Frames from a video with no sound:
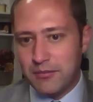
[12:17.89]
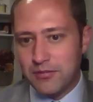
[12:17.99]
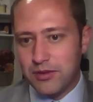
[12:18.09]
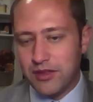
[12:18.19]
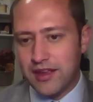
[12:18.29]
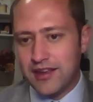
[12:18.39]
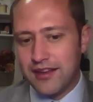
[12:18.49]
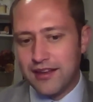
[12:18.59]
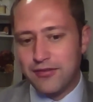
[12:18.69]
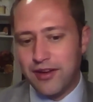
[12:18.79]
so they can
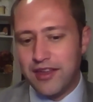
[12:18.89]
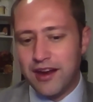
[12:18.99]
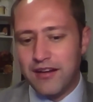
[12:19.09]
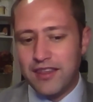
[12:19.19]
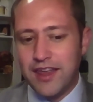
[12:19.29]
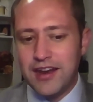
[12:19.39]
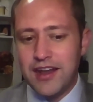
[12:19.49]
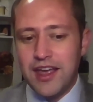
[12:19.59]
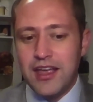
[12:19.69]
testify there. And then